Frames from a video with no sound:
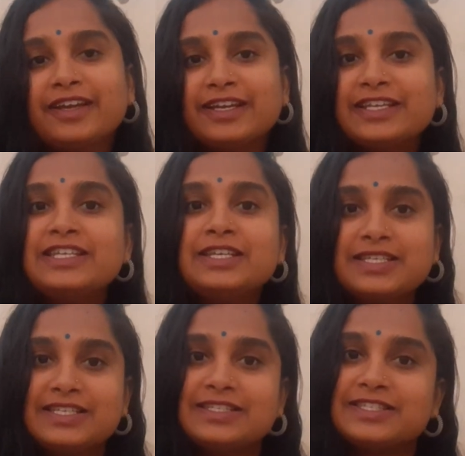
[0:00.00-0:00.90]
he
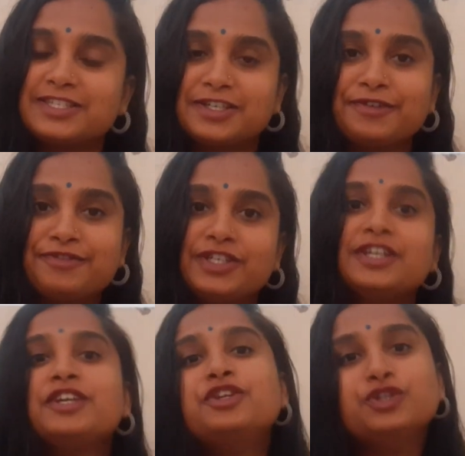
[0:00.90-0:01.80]
served
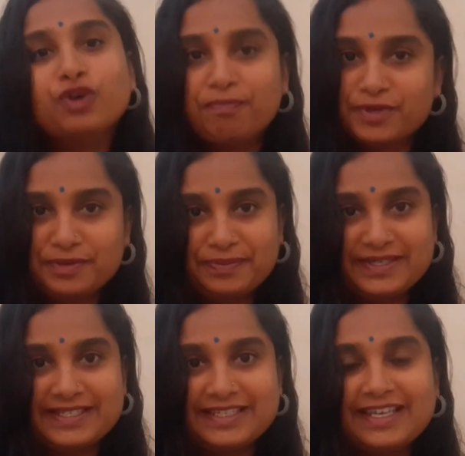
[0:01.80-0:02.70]
your
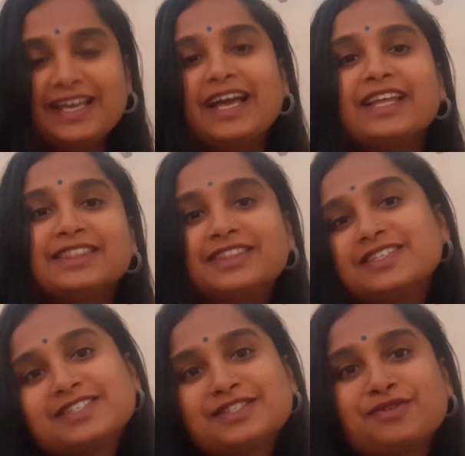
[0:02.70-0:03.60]
purpose. And
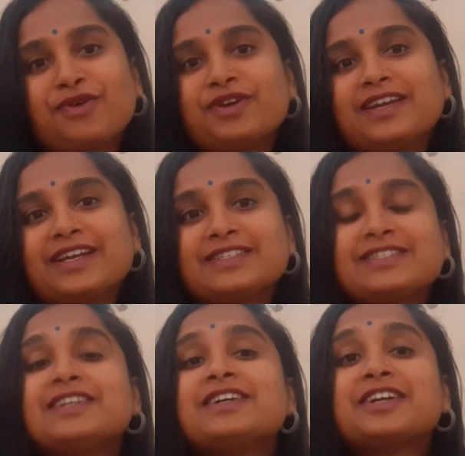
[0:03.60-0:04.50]
this is called as
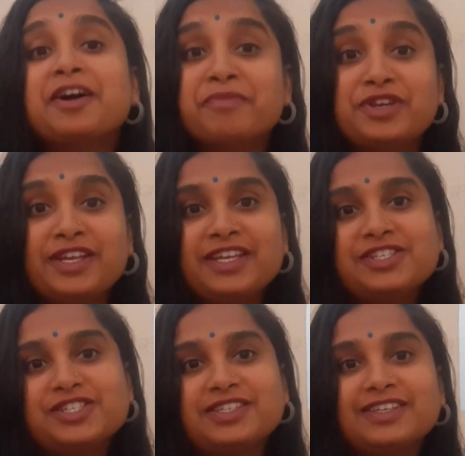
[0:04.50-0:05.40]

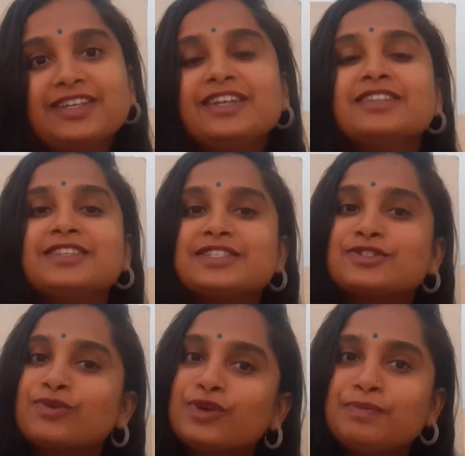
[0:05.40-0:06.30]
communication. The
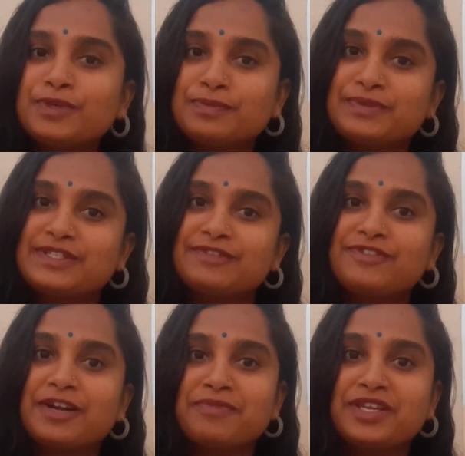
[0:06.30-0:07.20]
sole purpose of
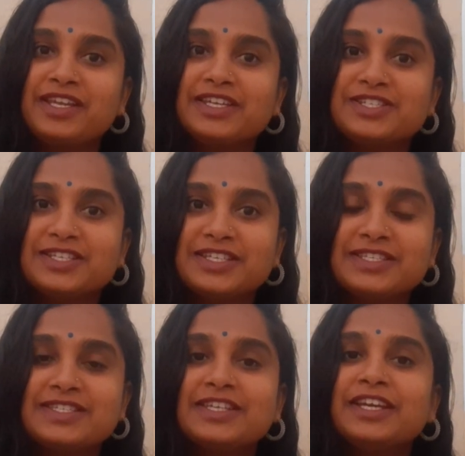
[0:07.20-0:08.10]
communication
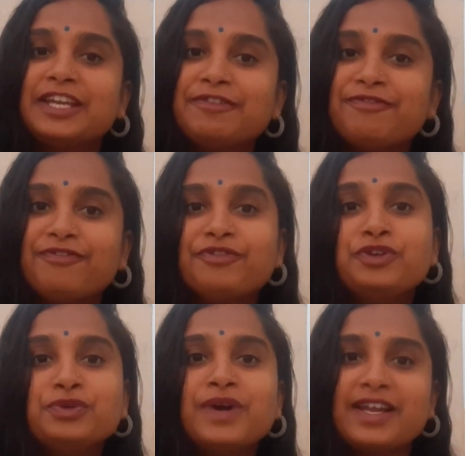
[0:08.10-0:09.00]
is if
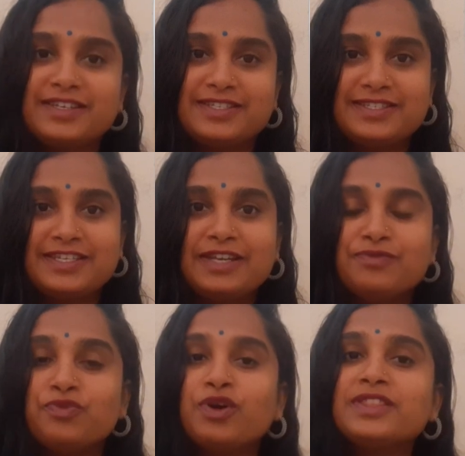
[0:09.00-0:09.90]
you
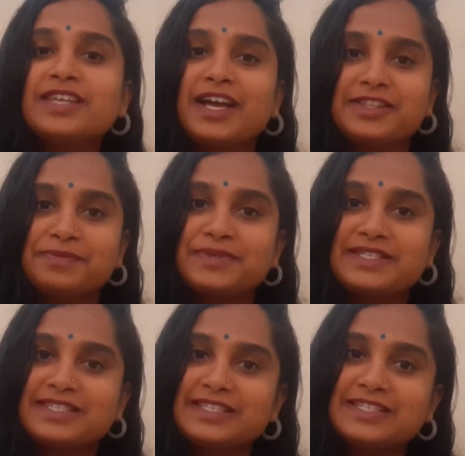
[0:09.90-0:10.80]
understand what the other
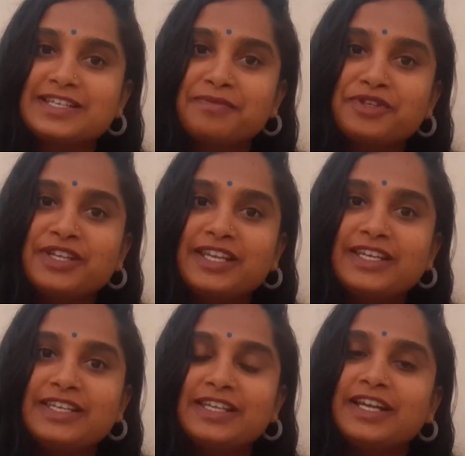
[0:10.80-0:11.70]
person is
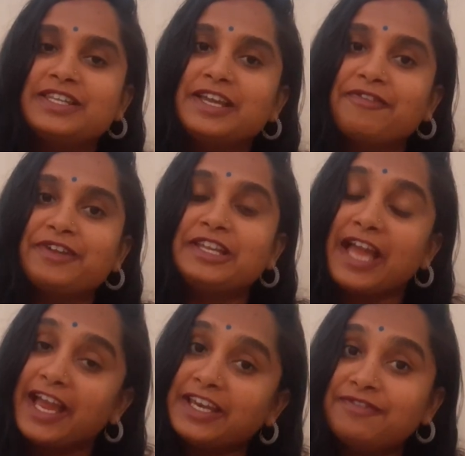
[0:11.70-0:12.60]
communicating, and
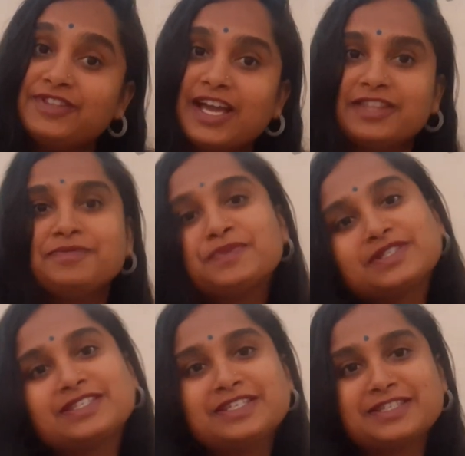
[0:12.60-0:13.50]
if the other
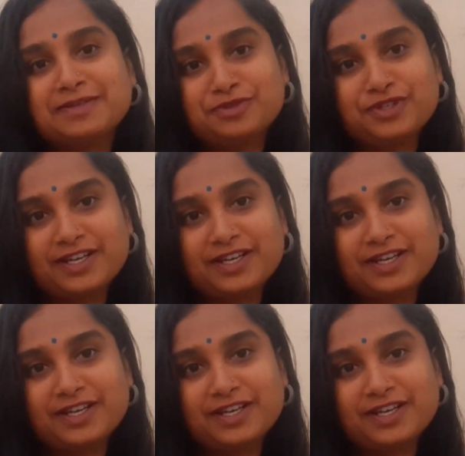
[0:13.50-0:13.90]
person is able to